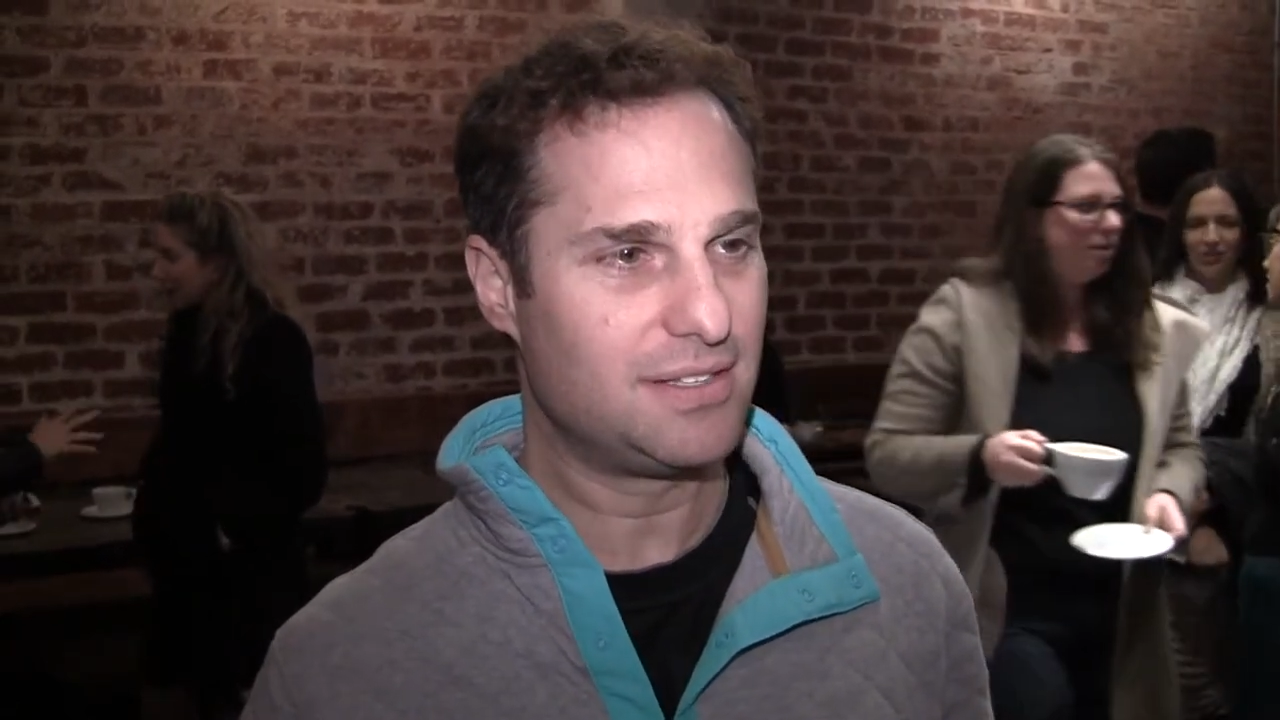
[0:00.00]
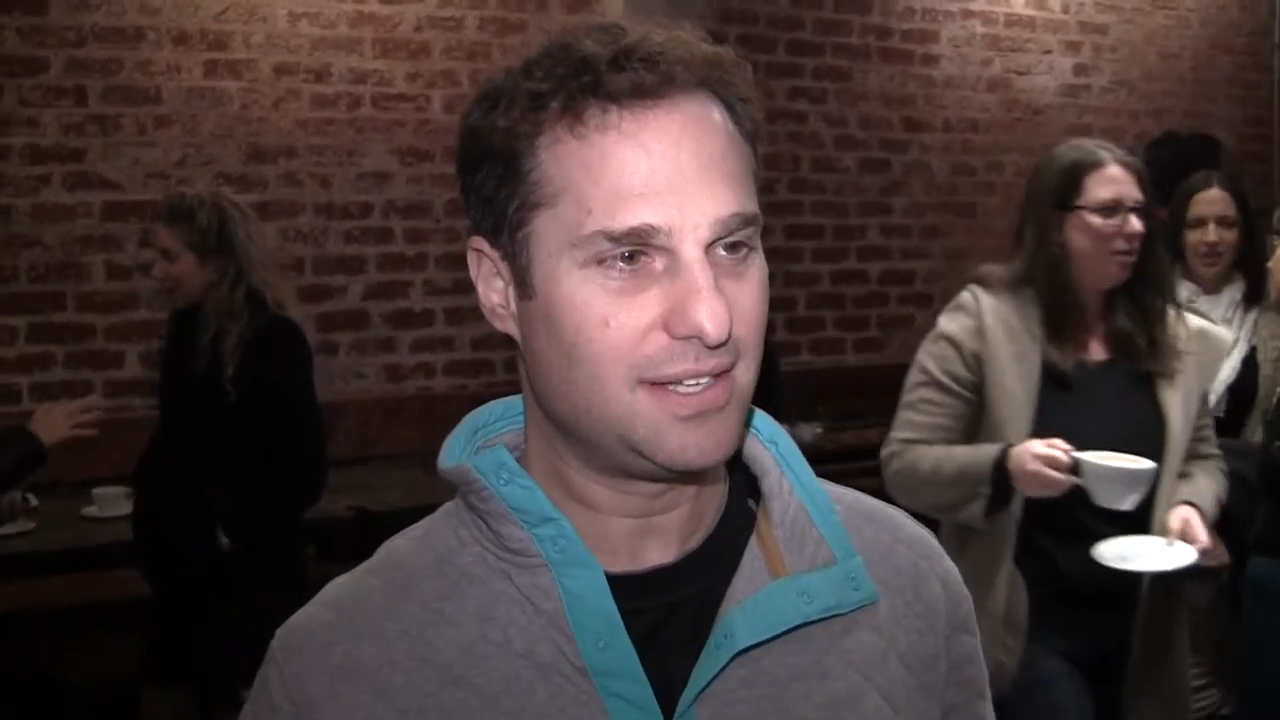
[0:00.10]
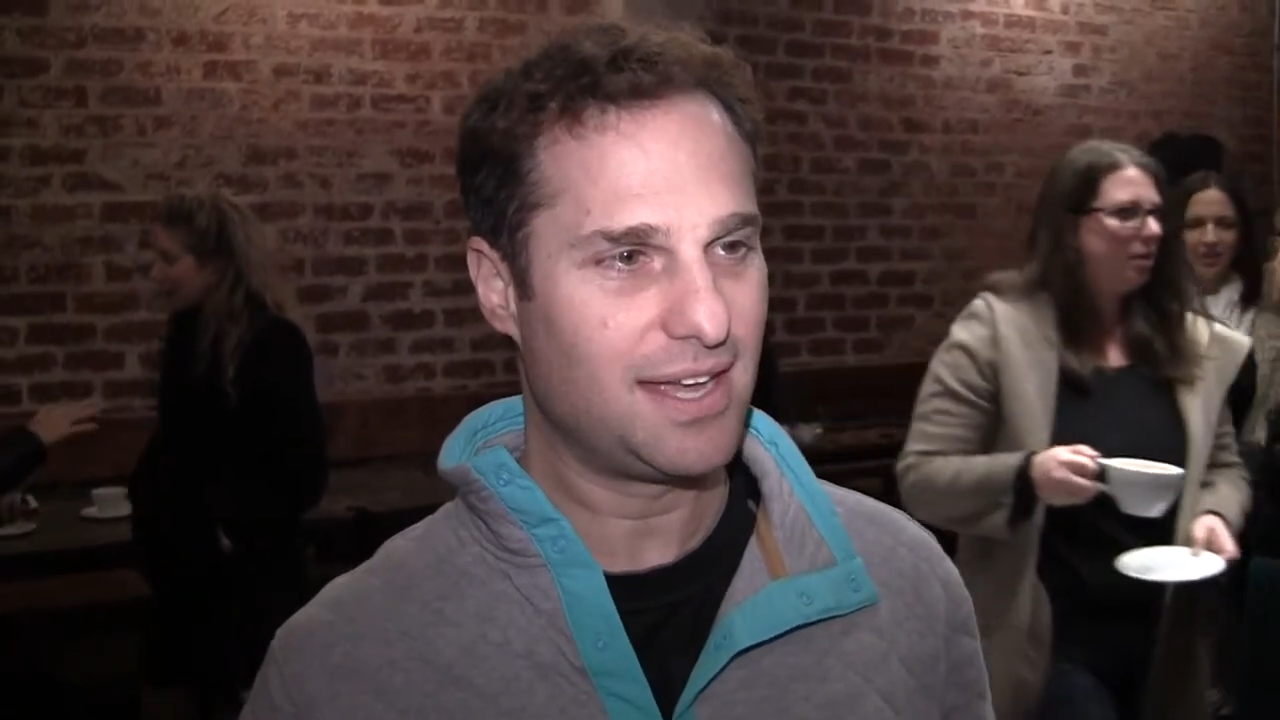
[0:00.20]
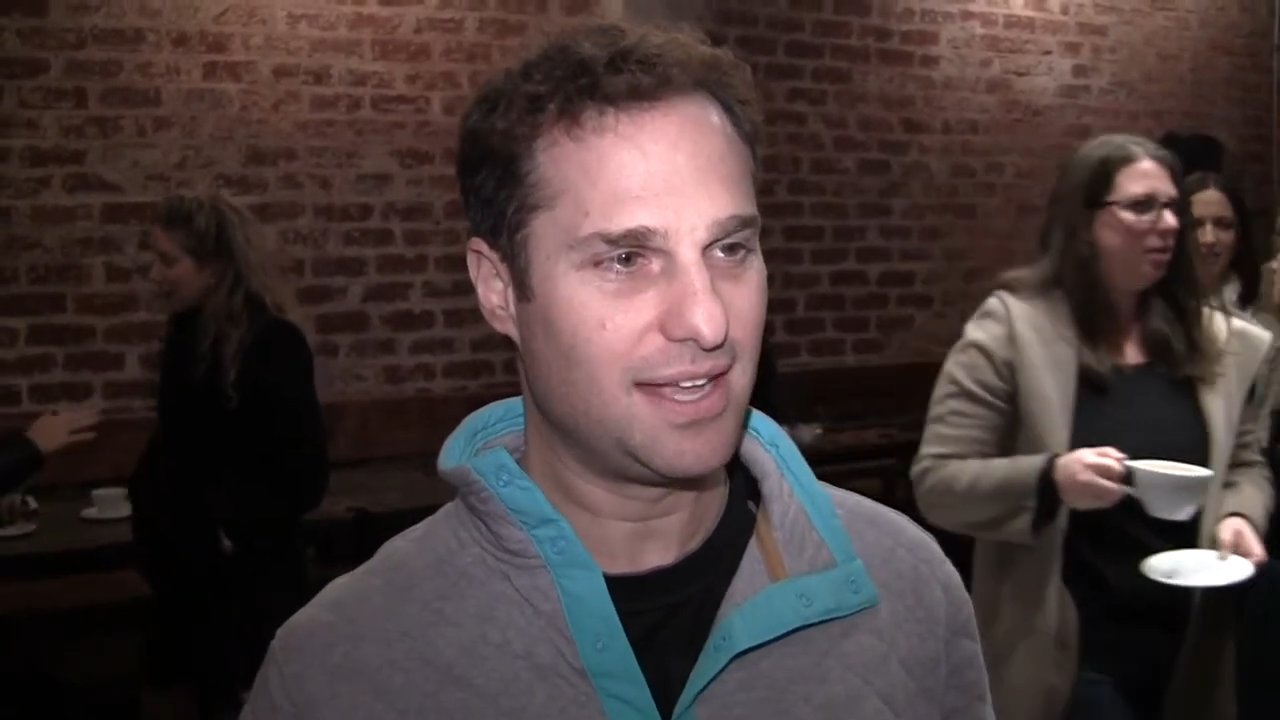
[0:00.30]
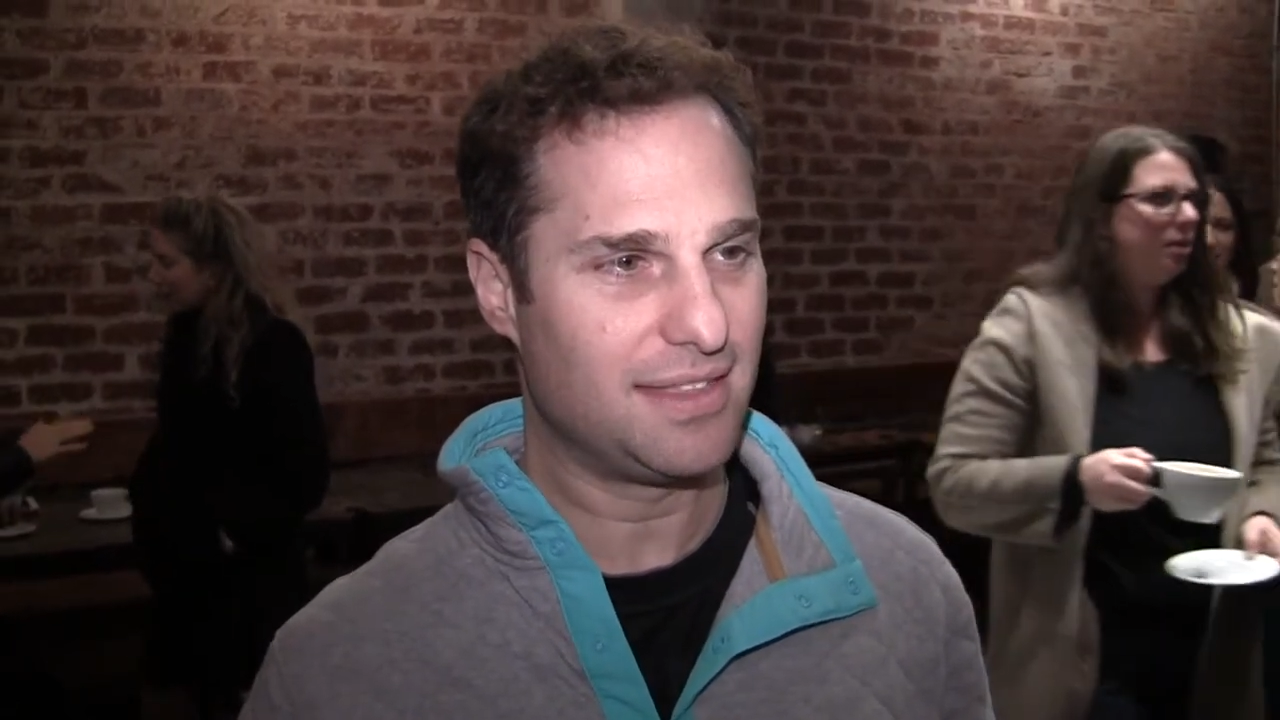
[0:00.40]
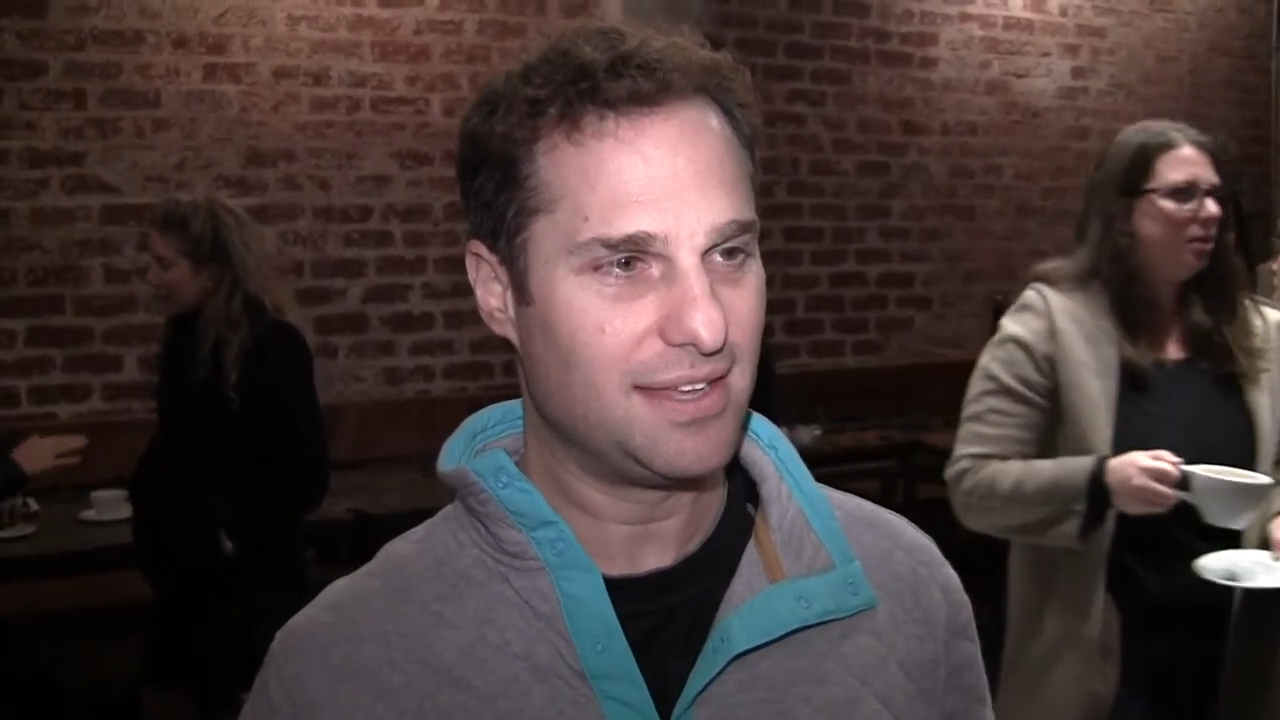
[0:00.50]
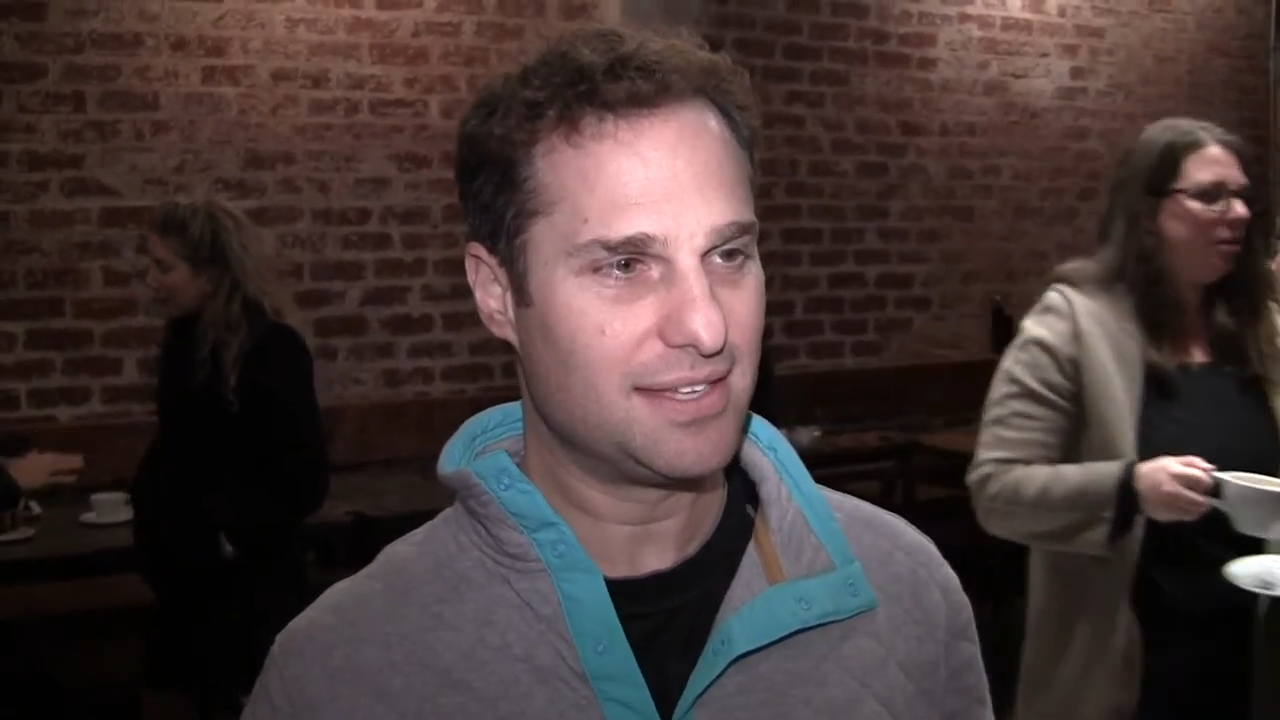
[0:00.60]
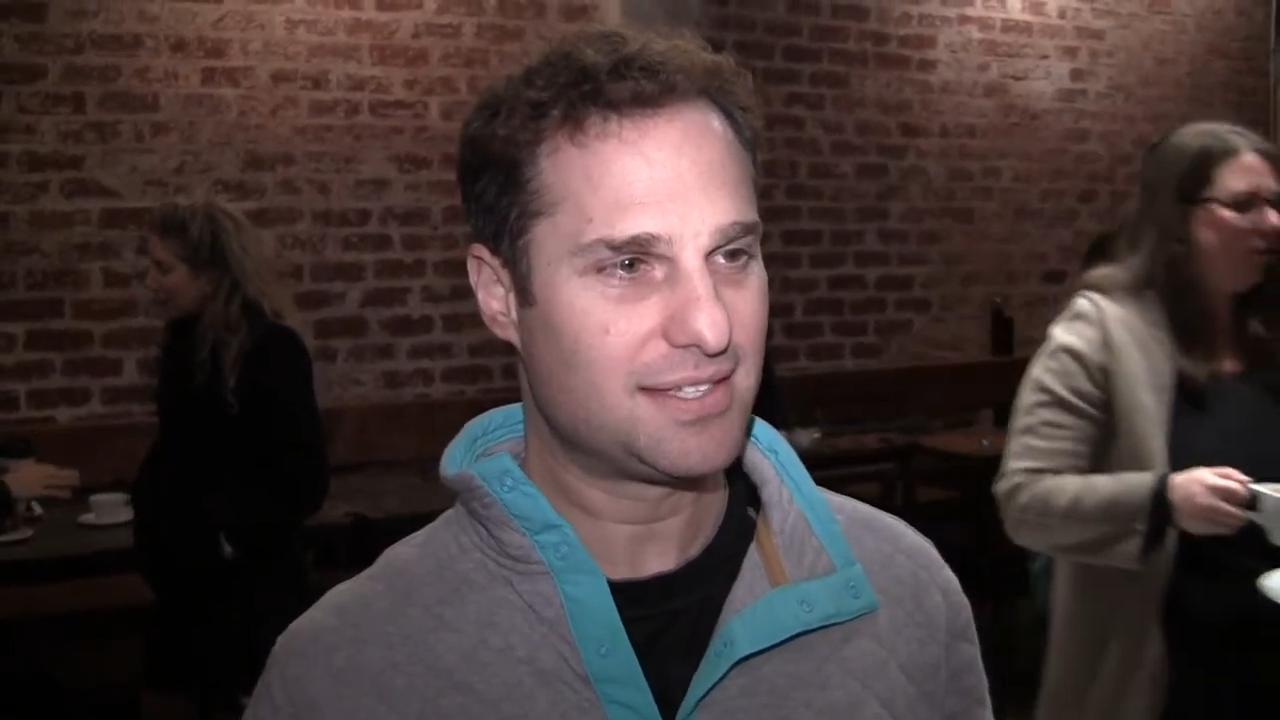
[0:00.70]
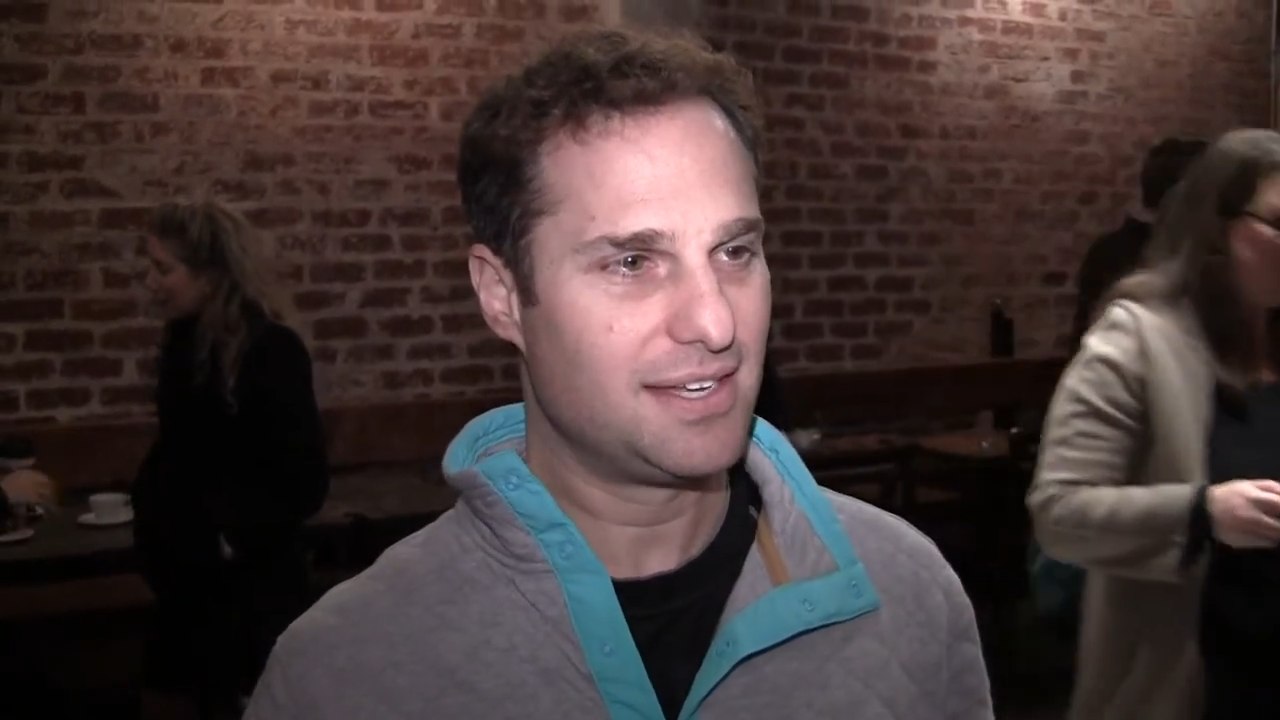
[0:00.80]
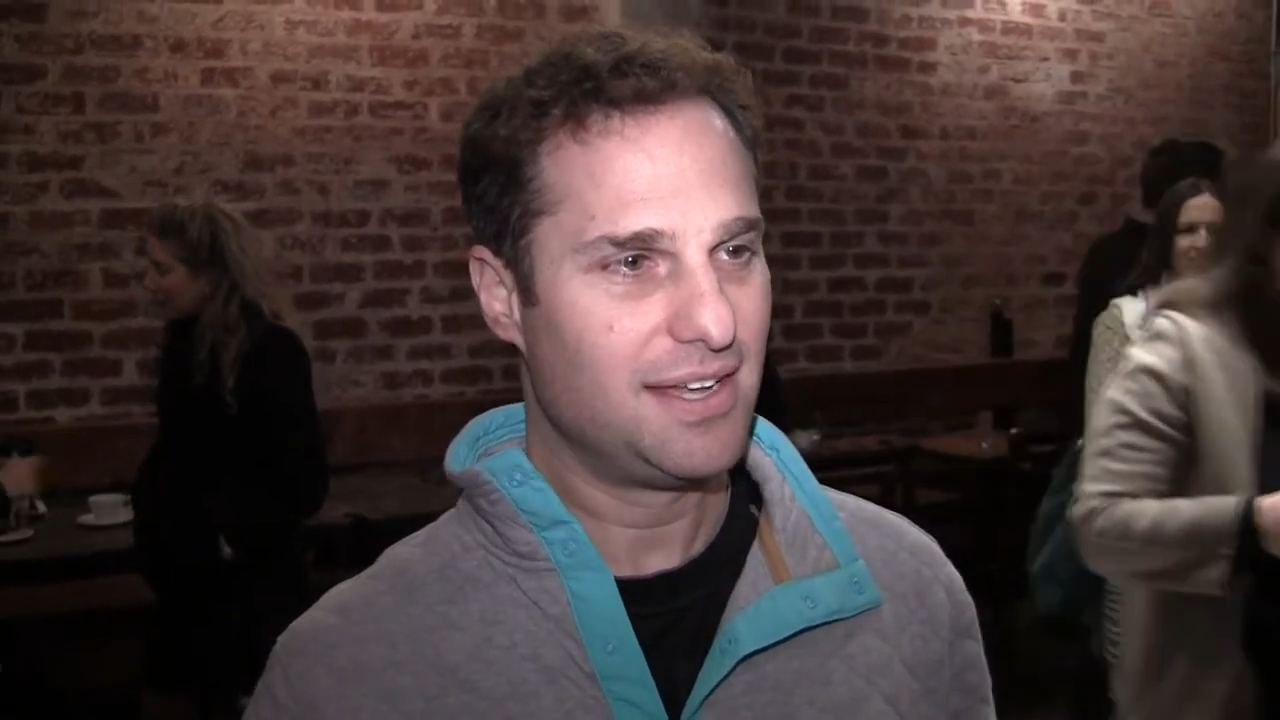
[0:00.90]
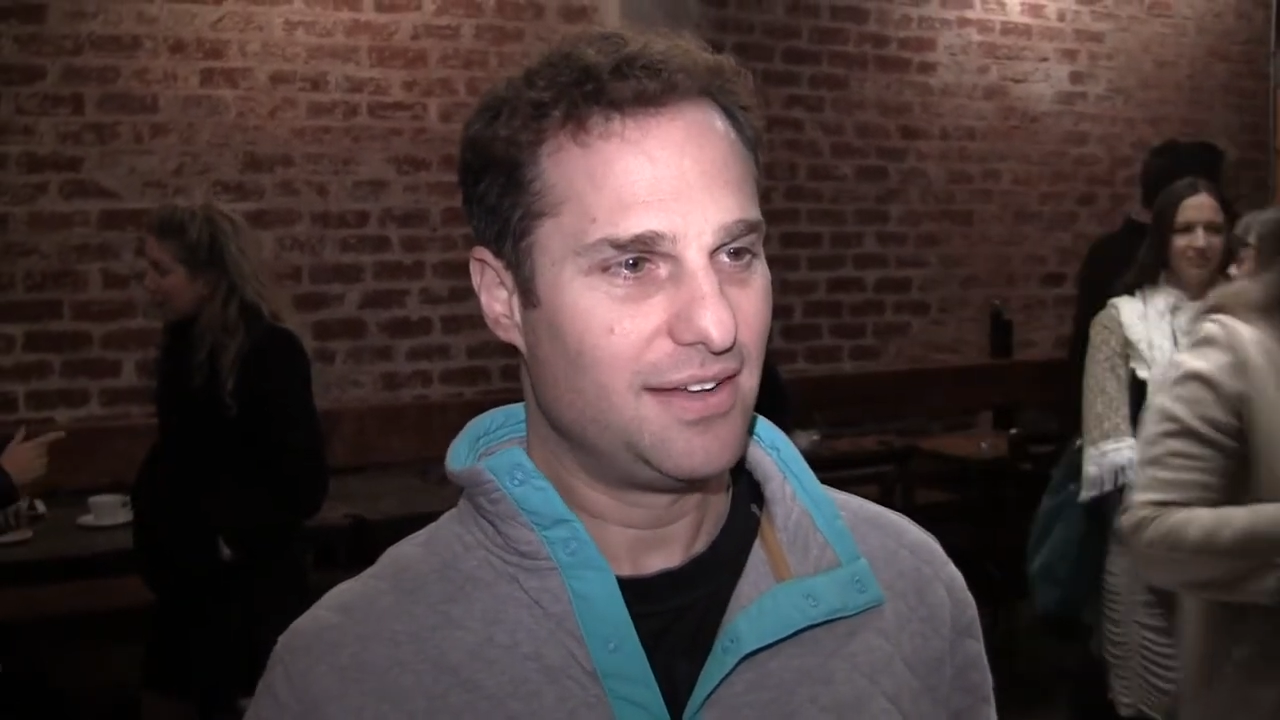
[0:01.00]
to get this